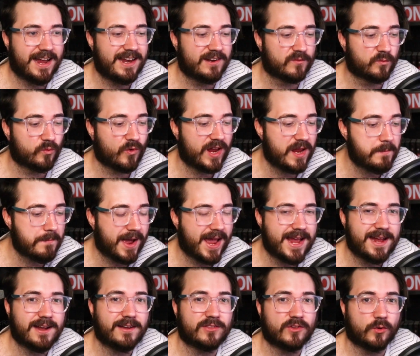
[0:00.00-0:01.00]
and
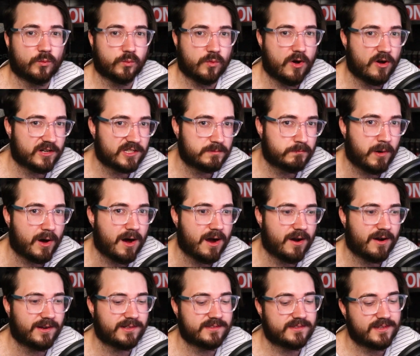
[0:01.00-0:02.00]
remake the Rocks
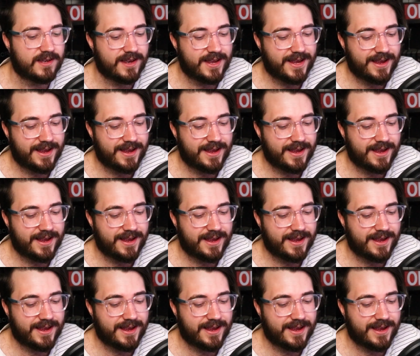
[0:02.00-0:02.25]
Pirates